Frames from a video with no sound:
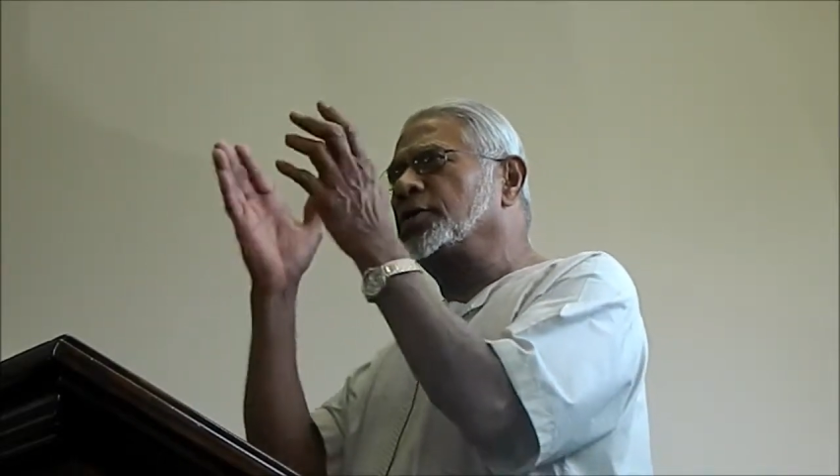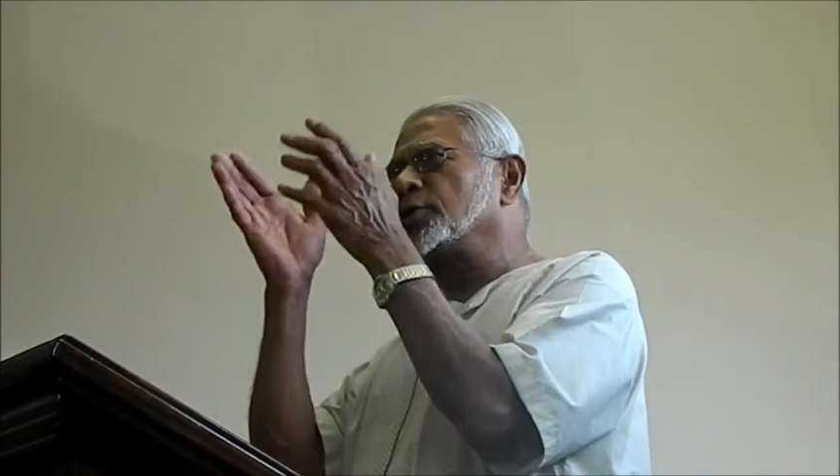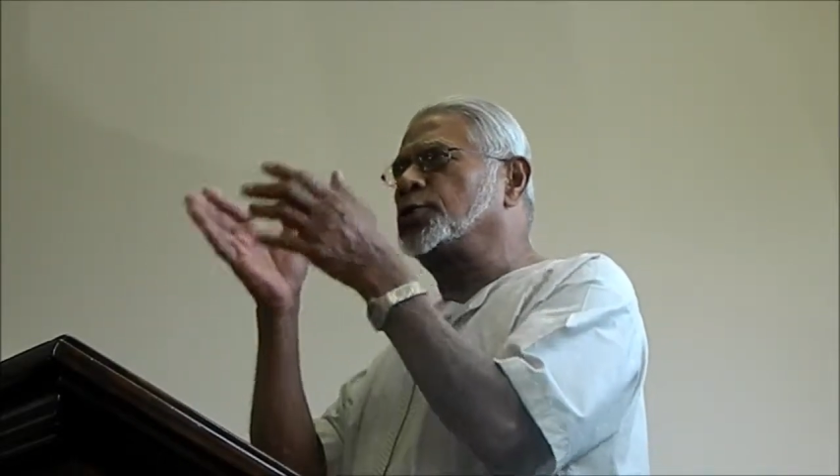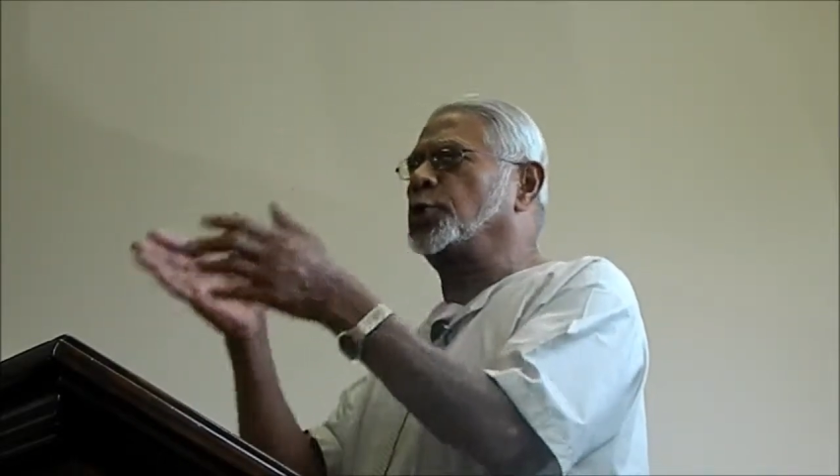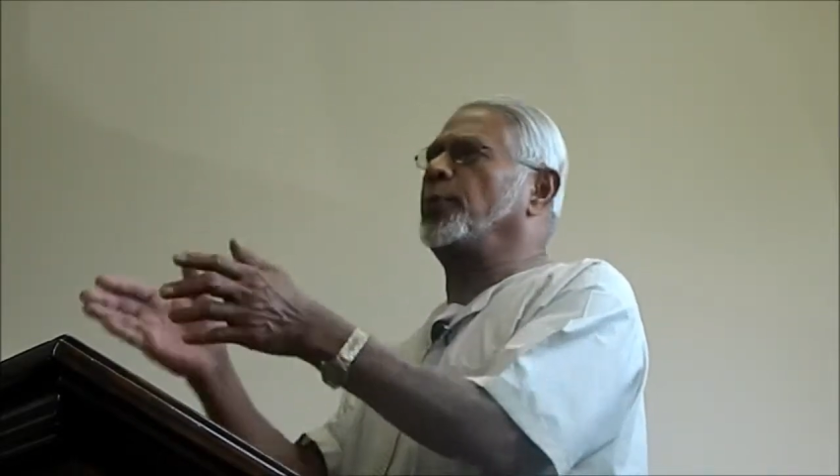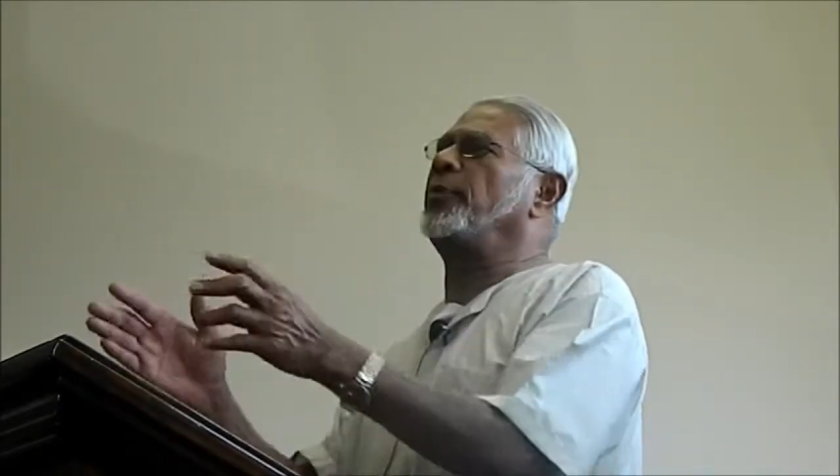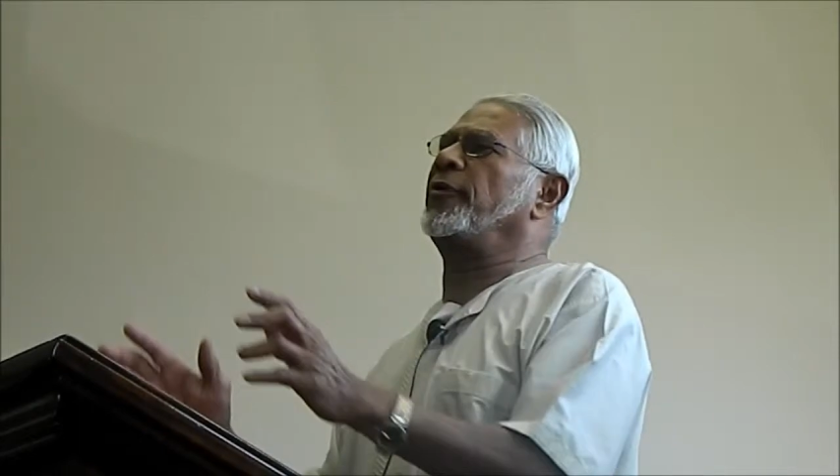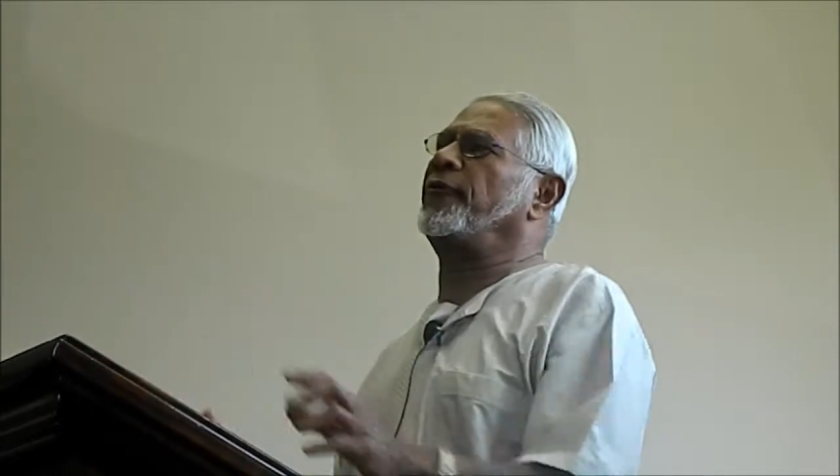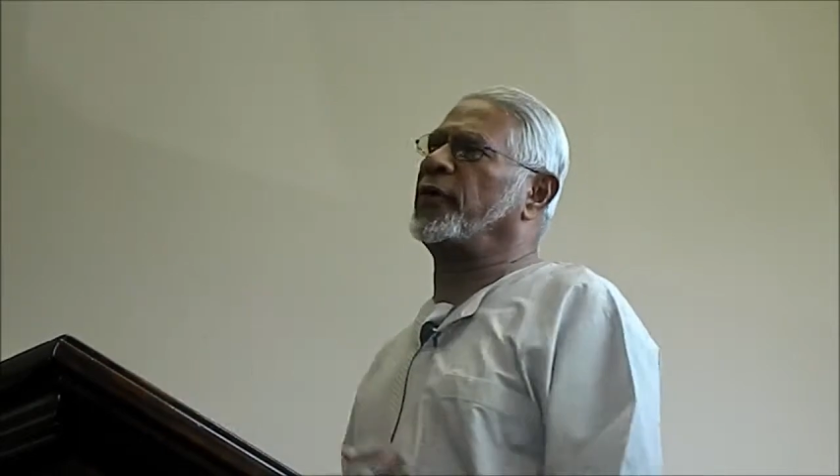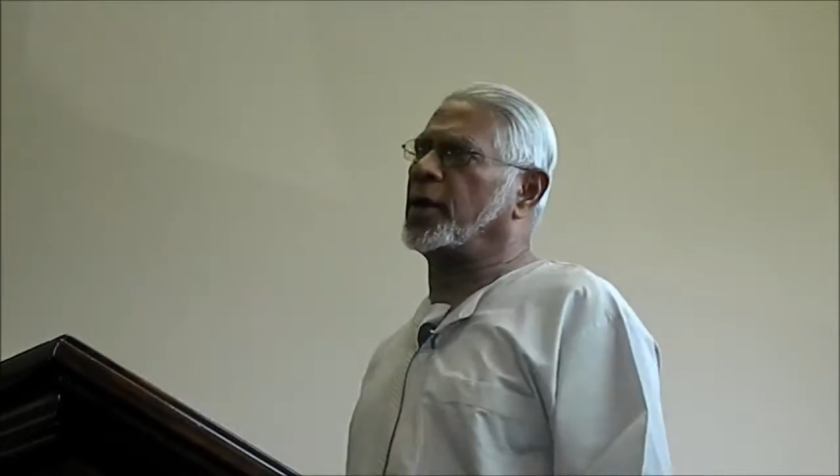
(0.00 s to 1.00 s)
He should be
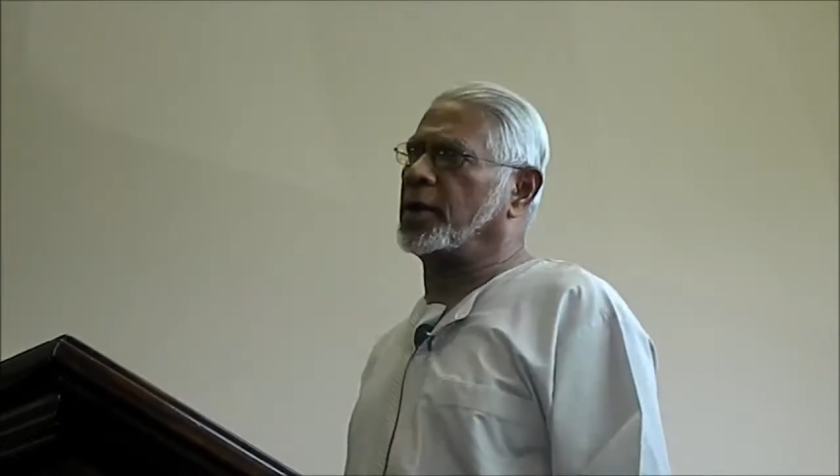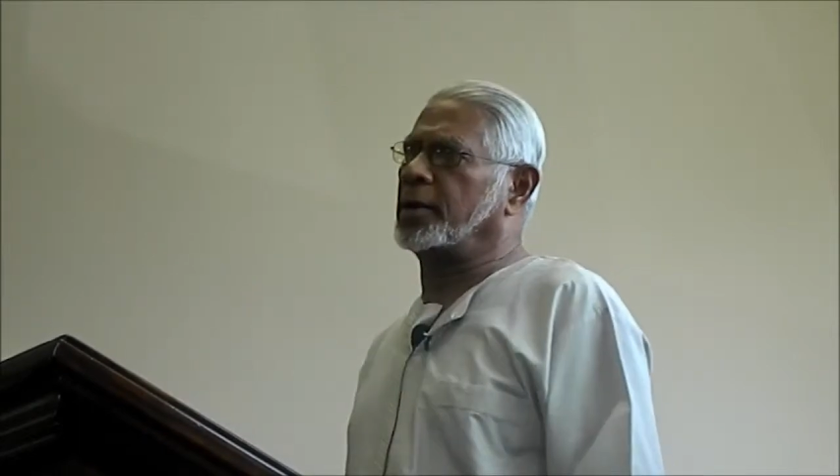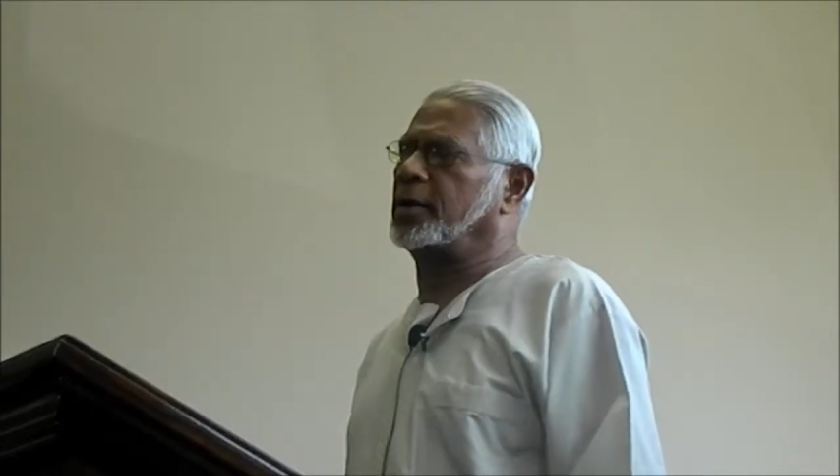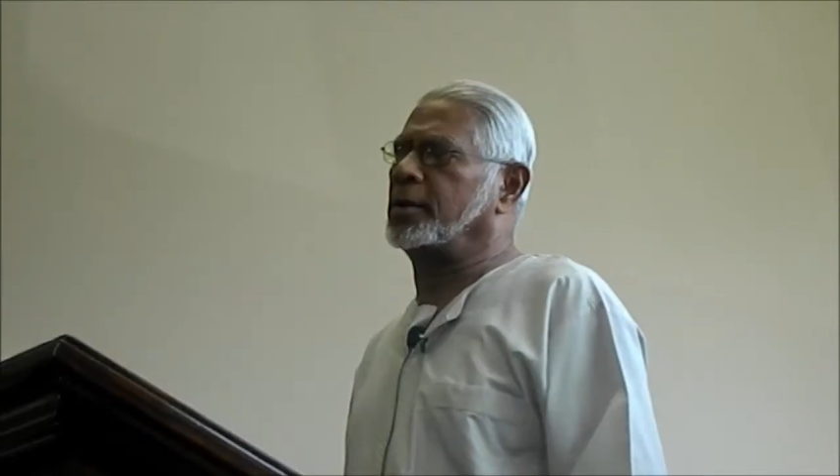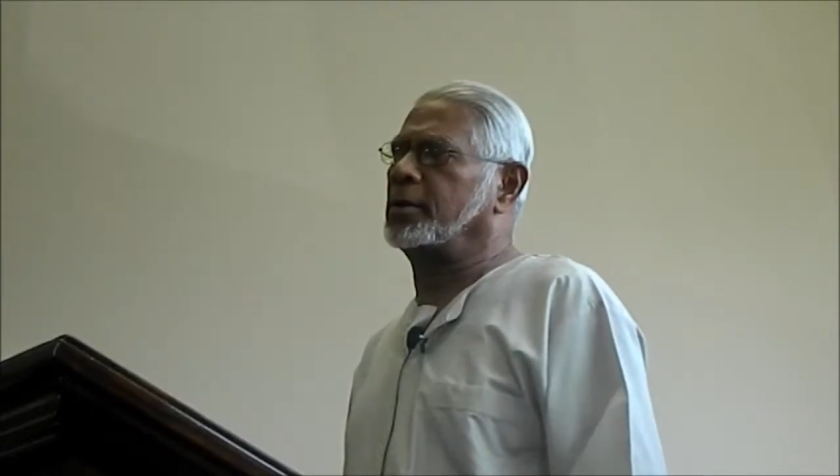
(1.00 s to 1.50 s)
feared.